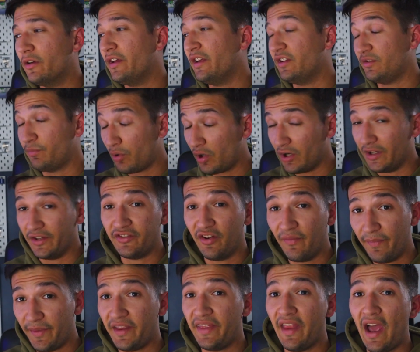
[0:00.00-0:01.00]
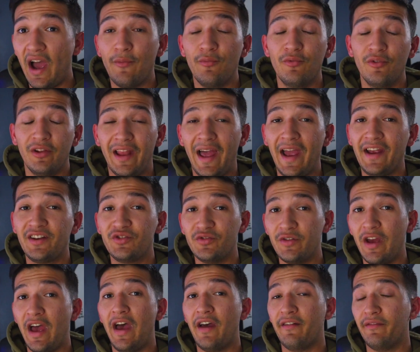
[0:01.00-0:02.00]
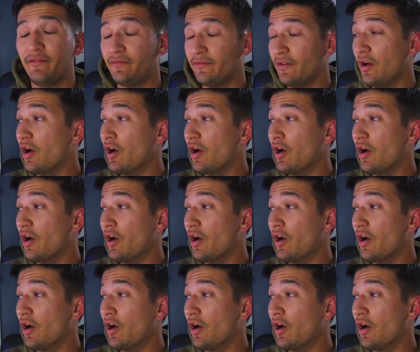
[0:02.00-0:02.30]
It's probably something that I would like to have